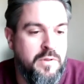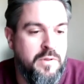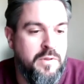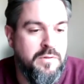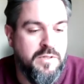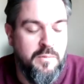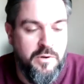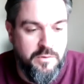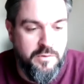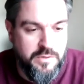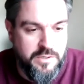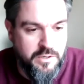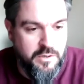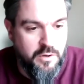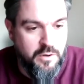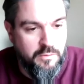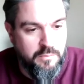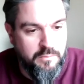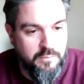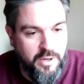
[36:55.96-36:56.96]
someone who is
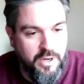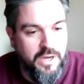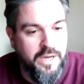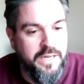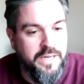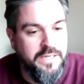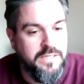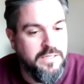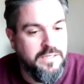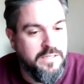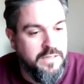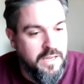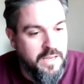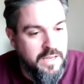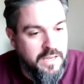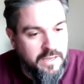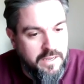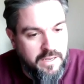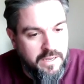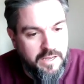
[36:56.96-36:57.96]
non-biased
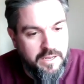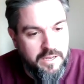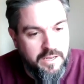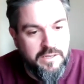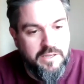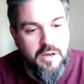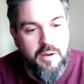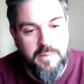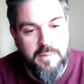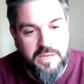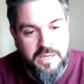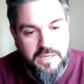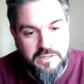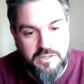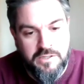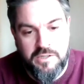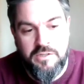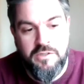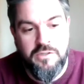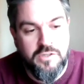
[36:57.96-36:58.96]
coming in
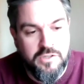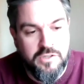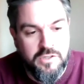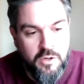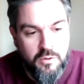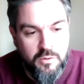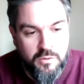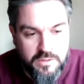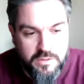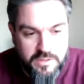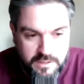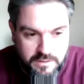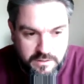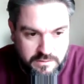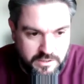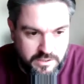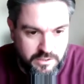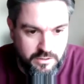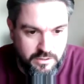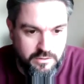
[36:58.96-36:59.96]
to consult,
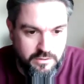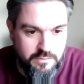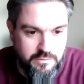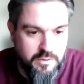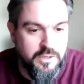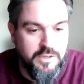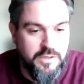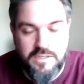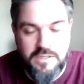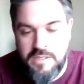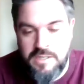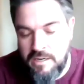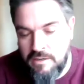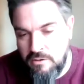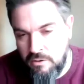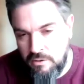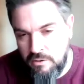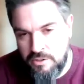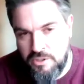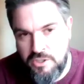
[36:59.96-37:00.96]
to look at
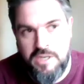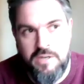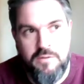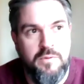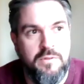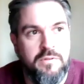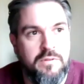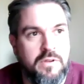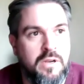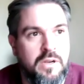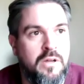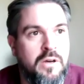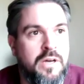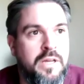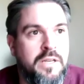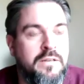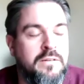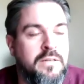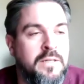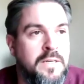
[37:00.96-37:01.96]
technology with the
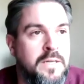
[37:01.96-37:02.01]
client,